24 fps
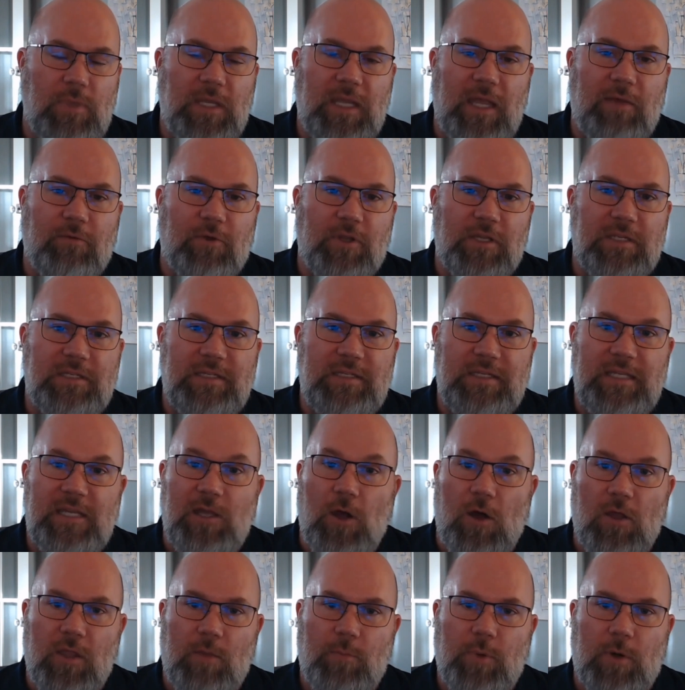being able to see
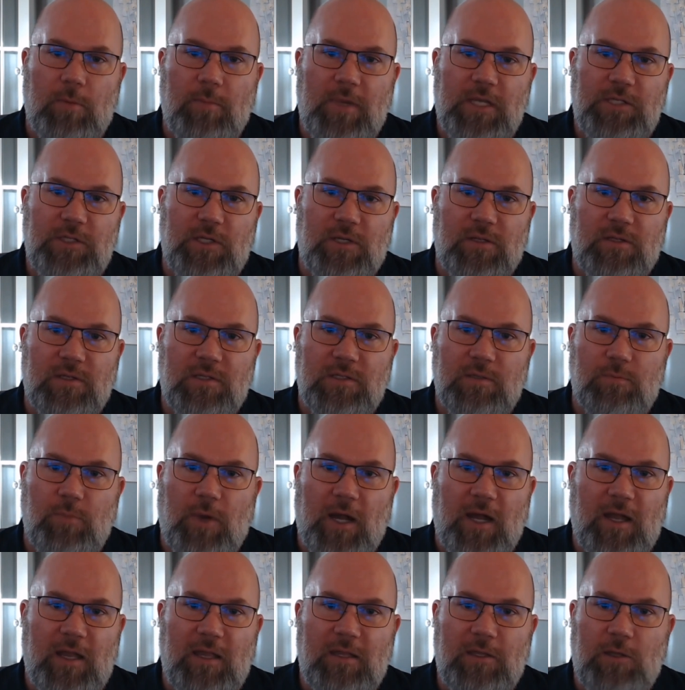all the permissions
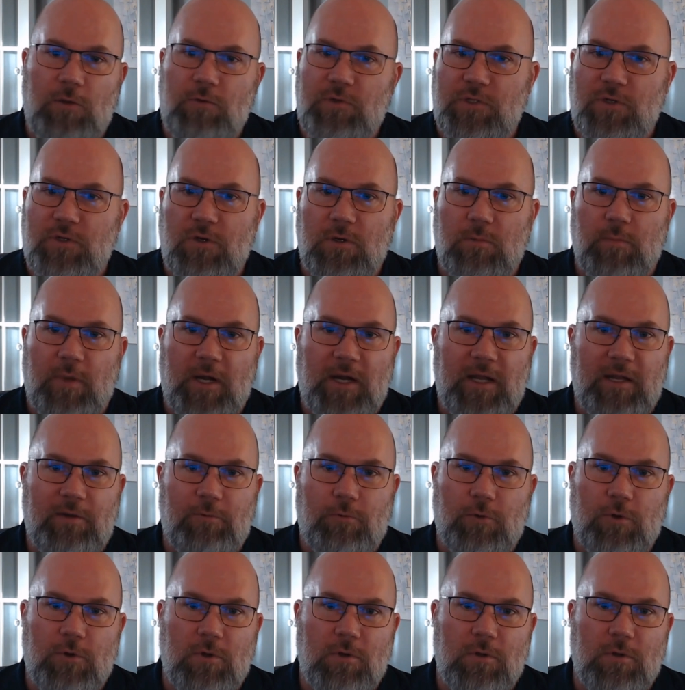by user, by
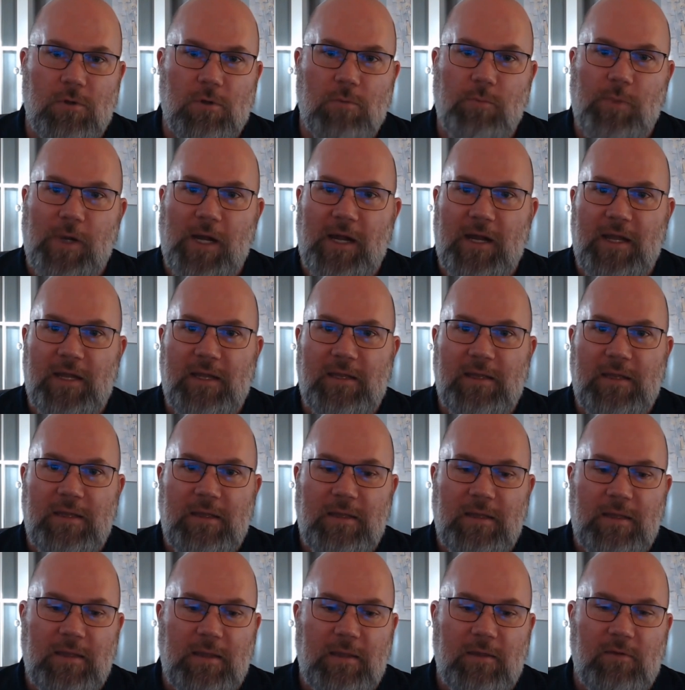role, by
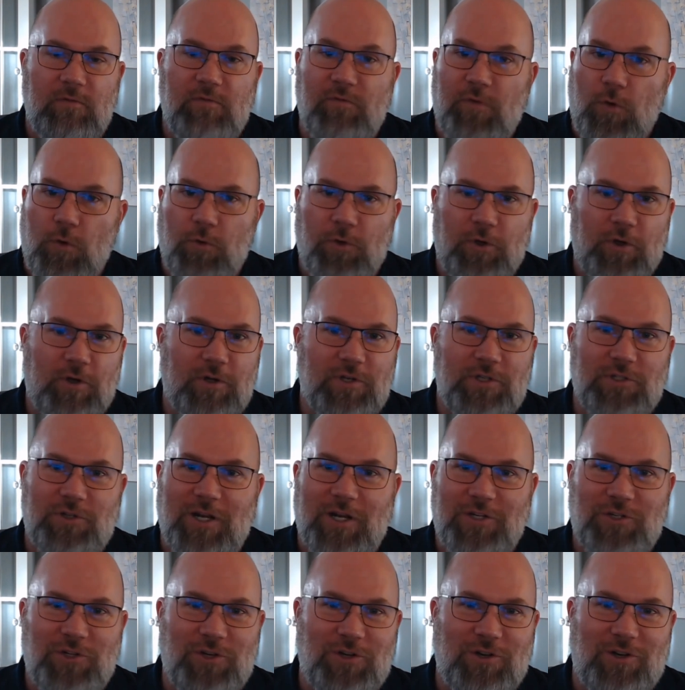folder
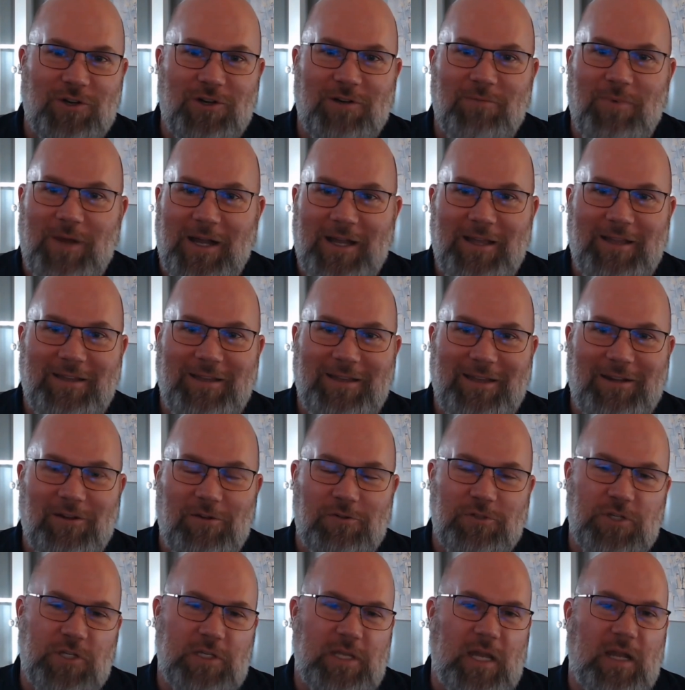structure, by,
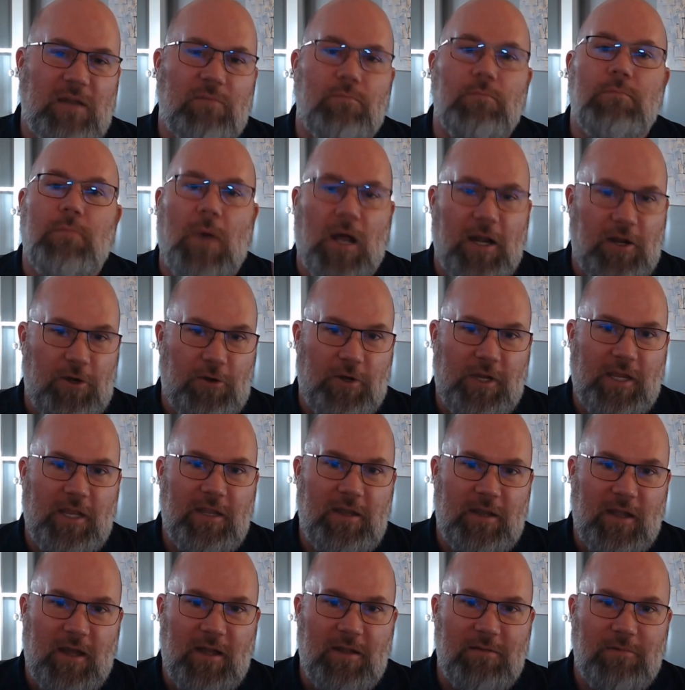just kind of monitoring
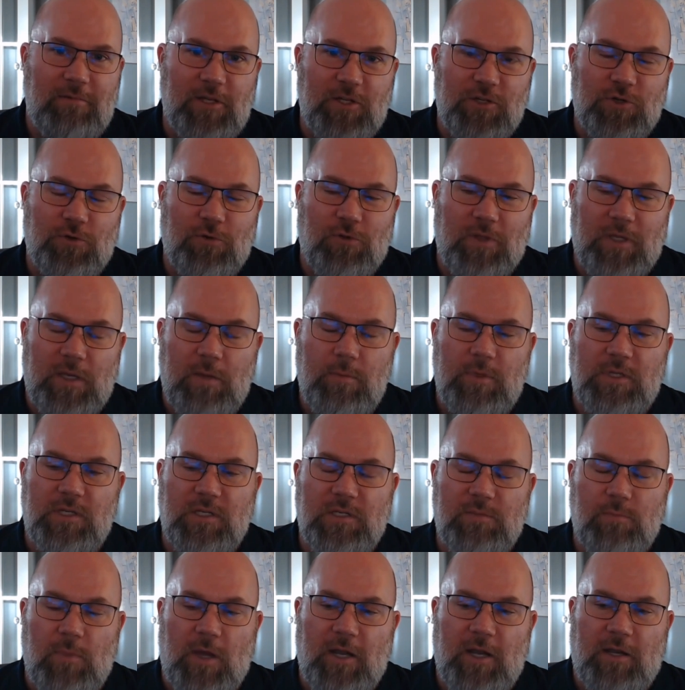it, not controlling it, but
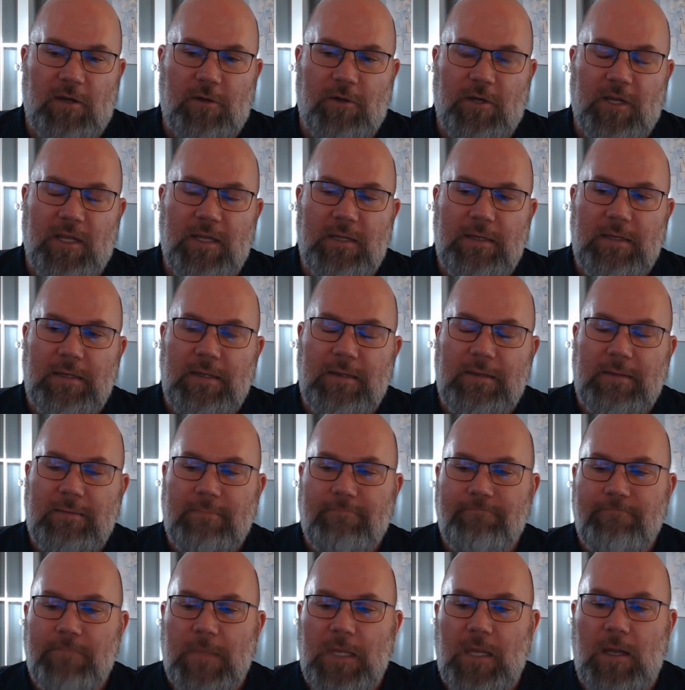just monitoring it.
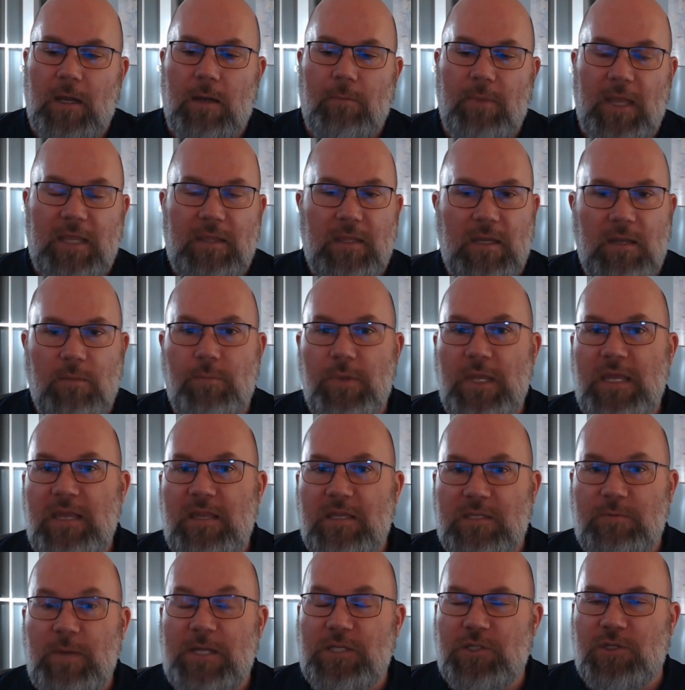And then
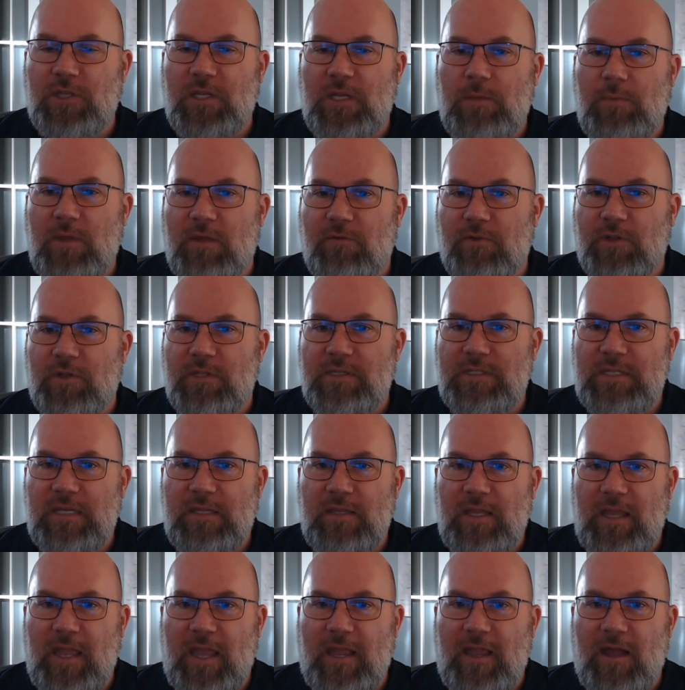especially to be able to see
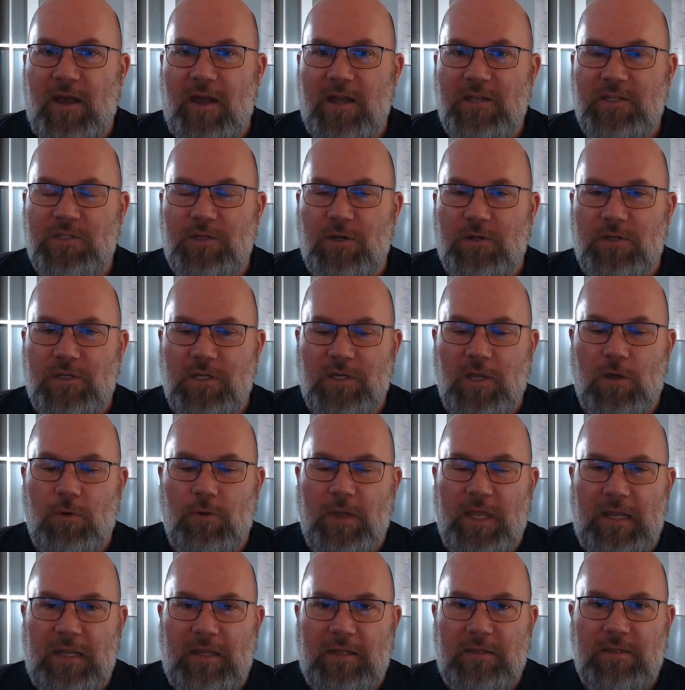the AI start to
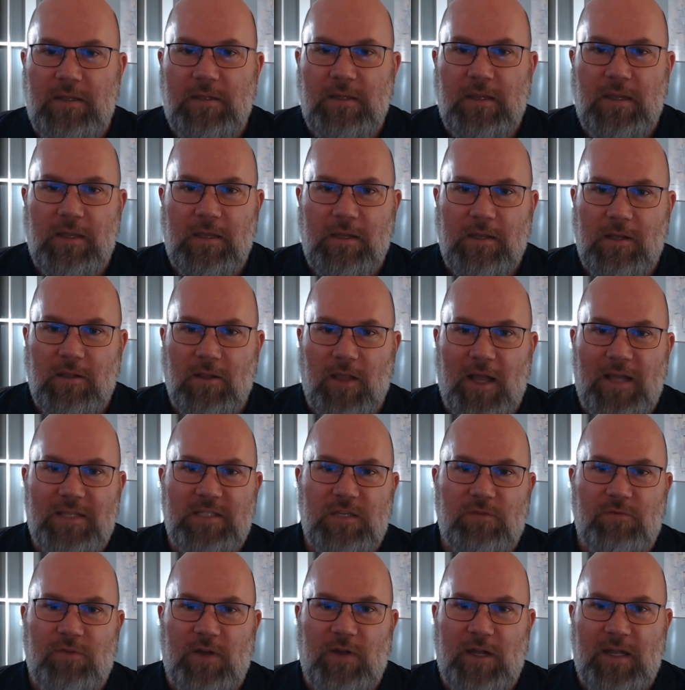go in and
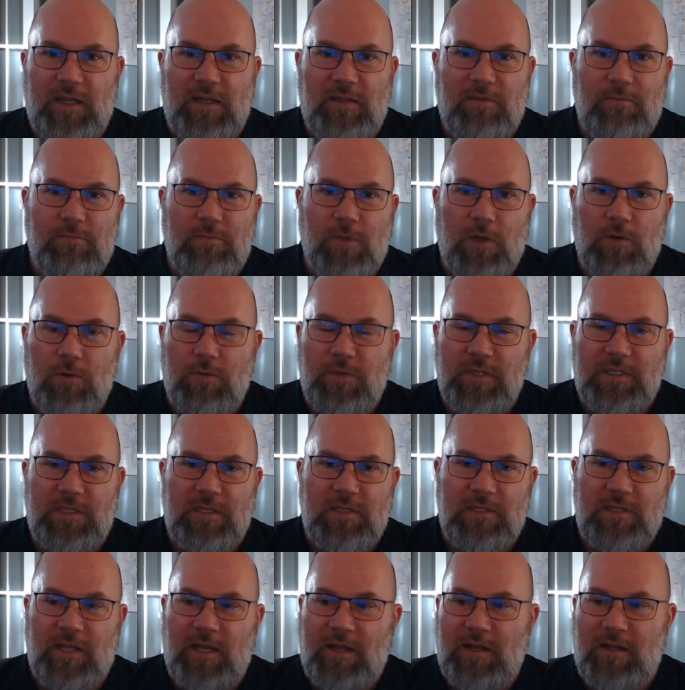classify, oh, this
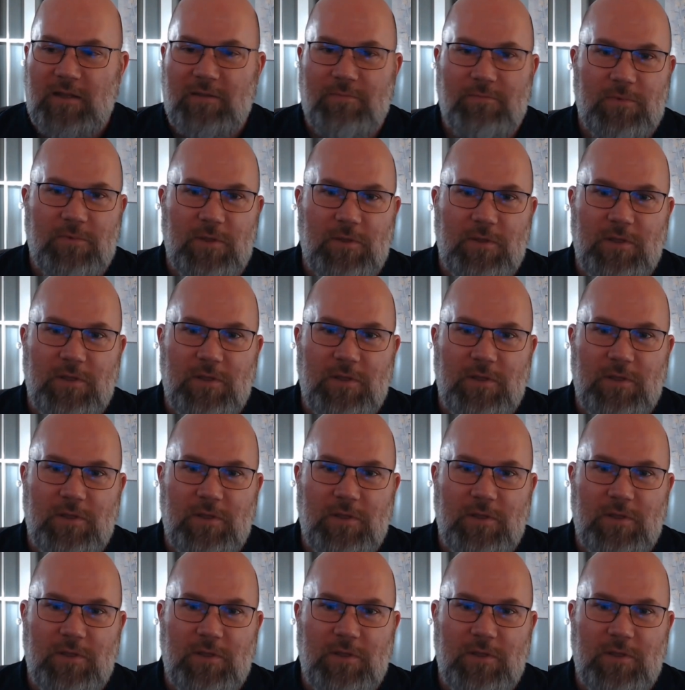has got a